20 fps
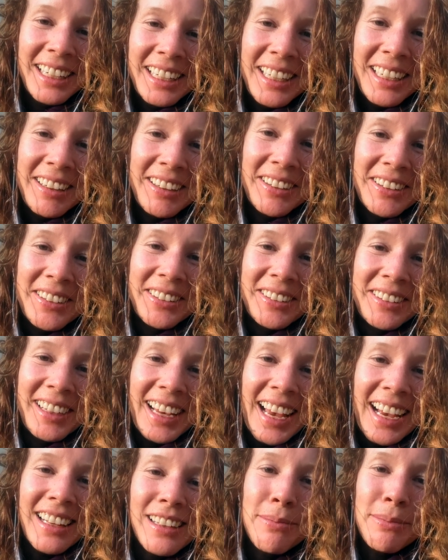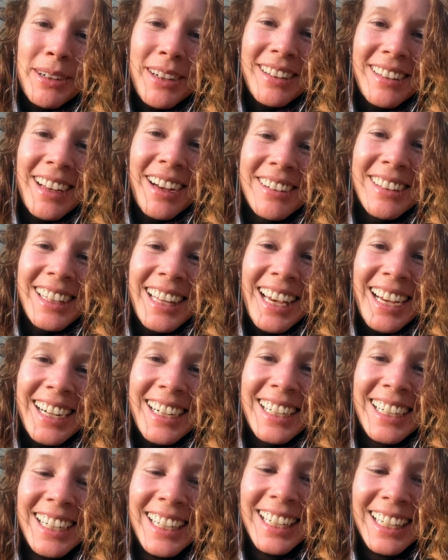you know, experts out there.
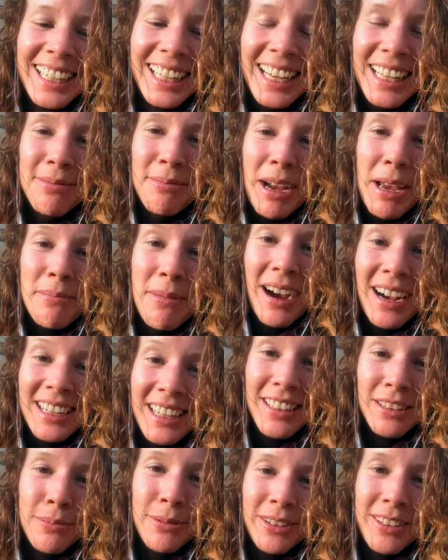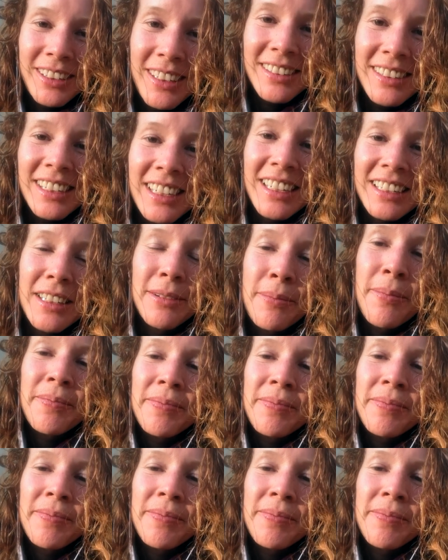And my body is producing it.